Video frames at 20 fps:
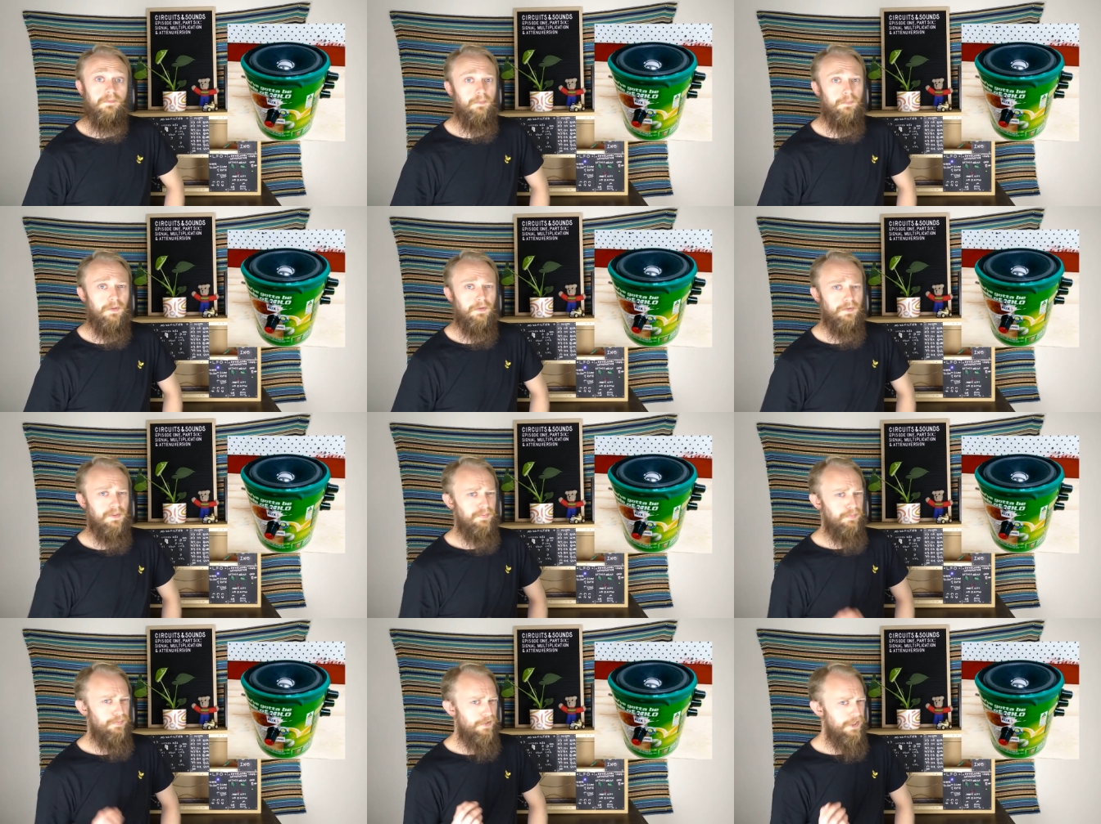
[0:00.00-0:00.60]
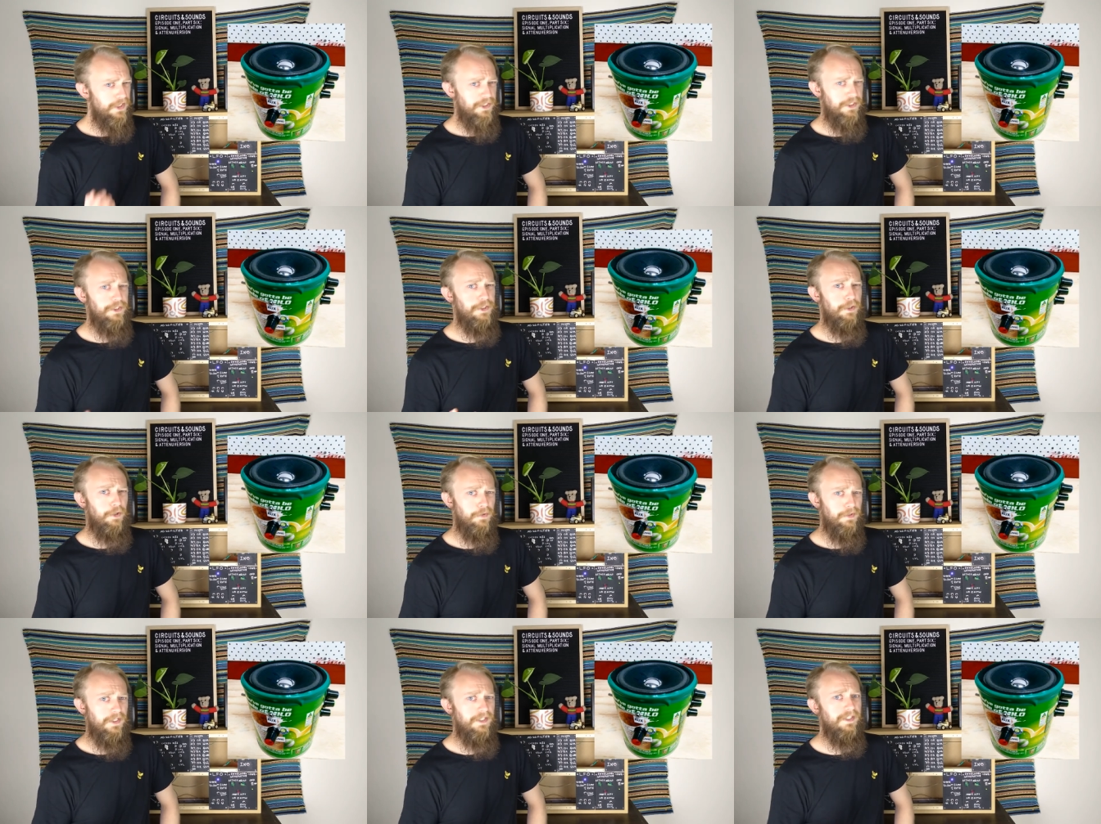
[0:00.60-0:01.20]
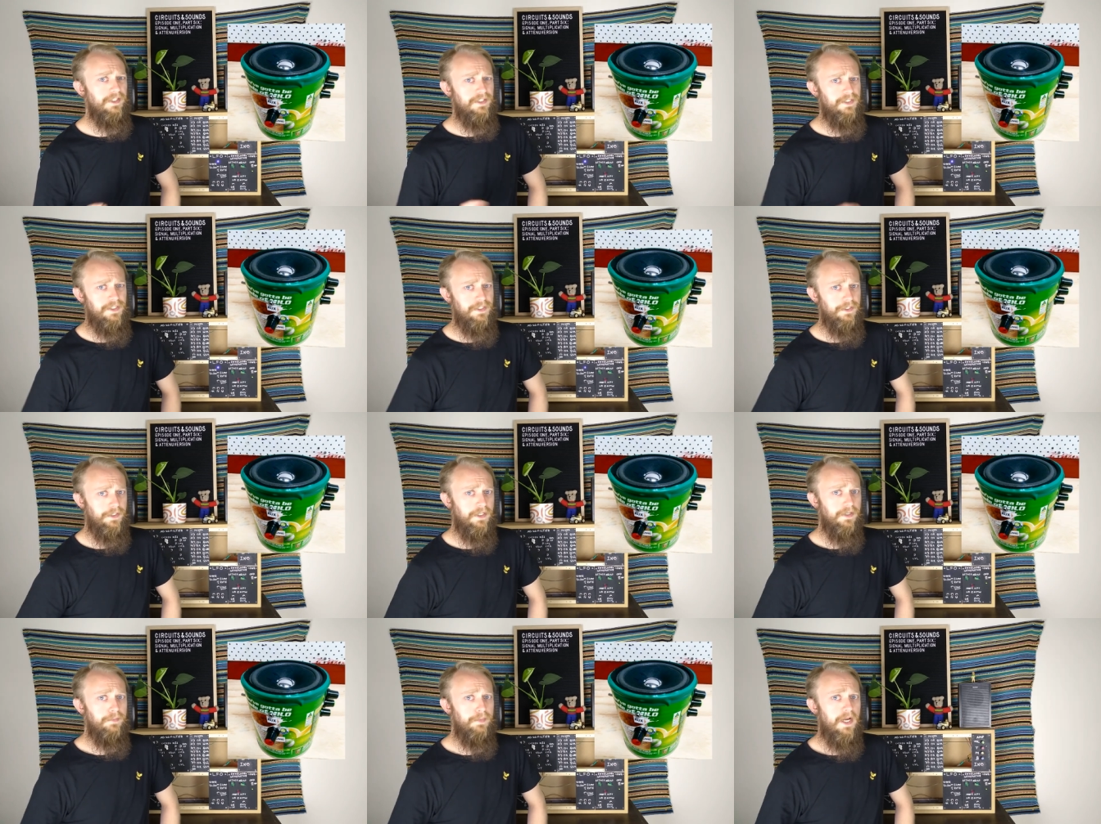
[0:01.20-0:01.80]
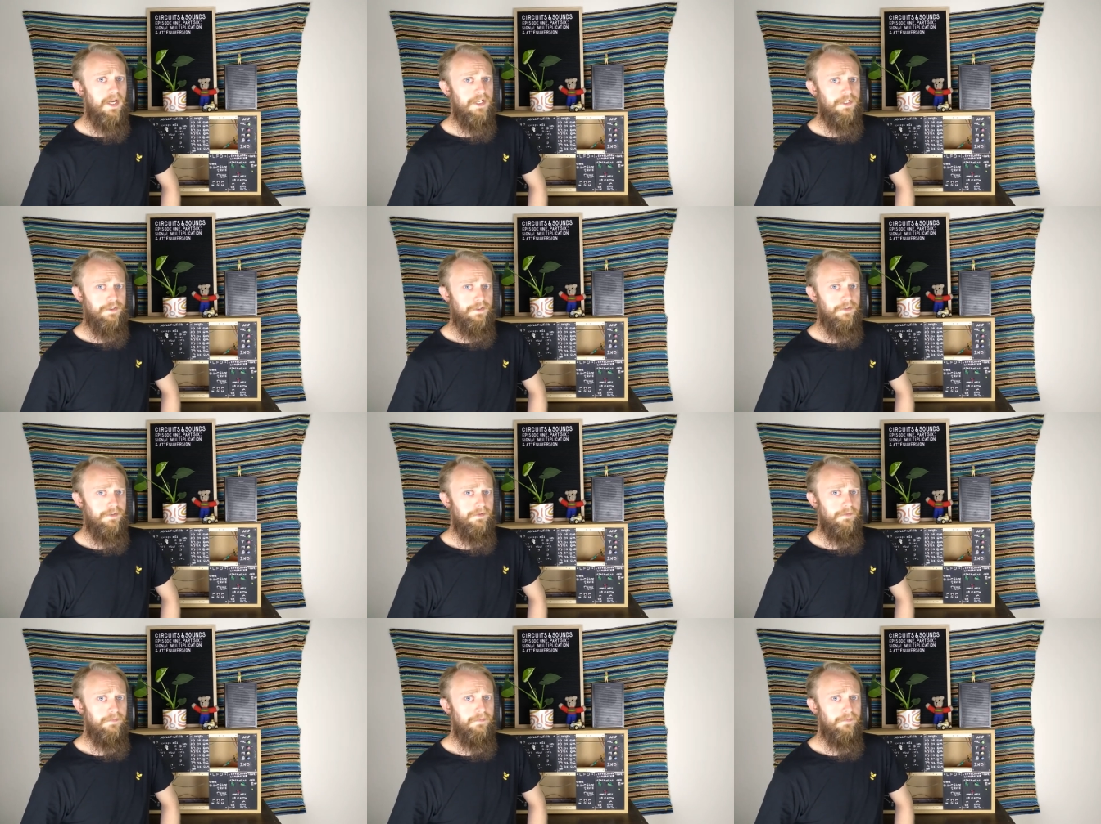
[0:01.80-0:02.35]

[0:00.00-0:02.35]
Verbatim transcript: But it was pretty shonky as you can imagine.